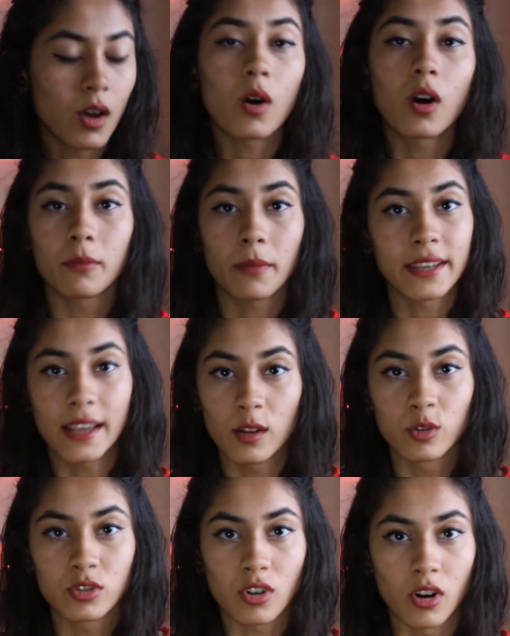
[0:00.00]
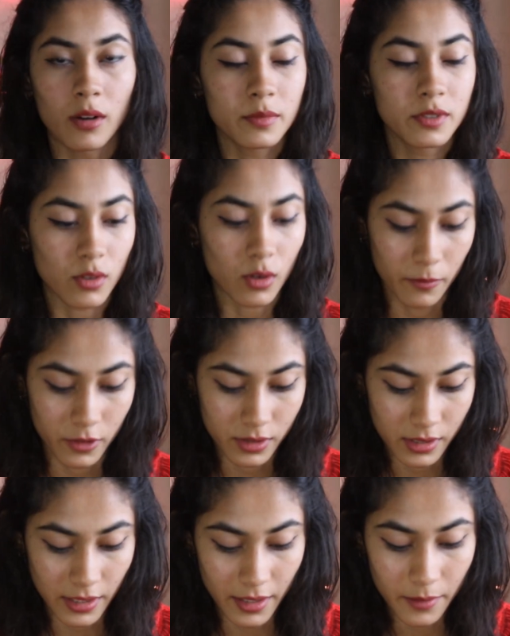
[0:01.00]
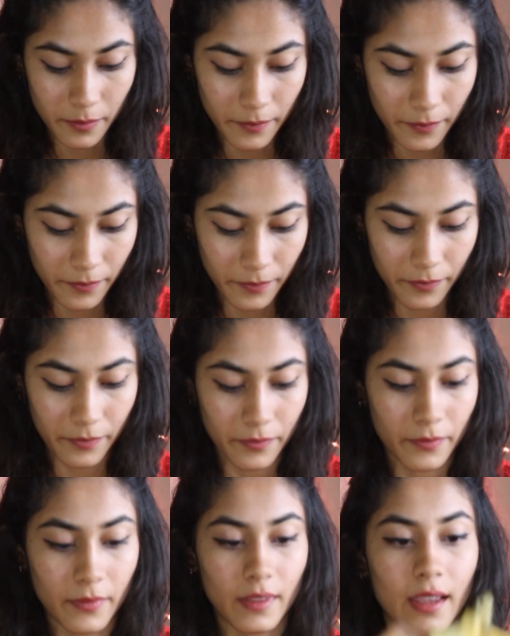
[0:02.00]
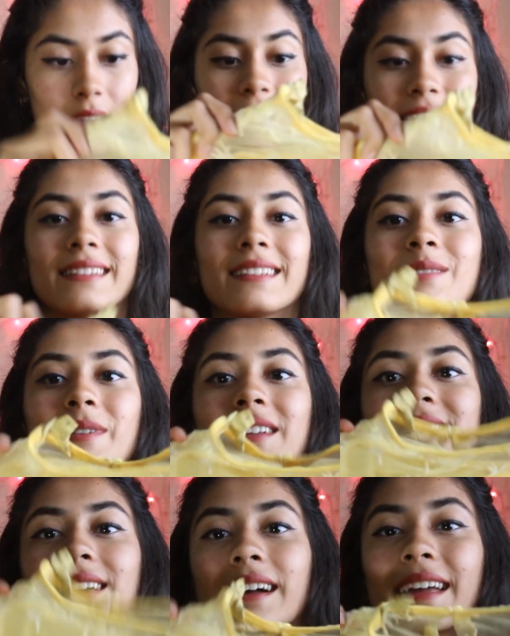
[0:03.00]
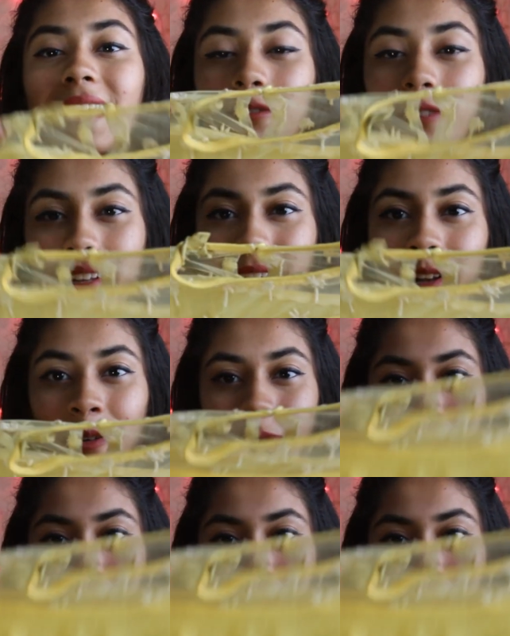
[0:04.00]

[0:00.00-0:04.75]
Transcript: all my yellow tops, obviously. And this one is again one yellow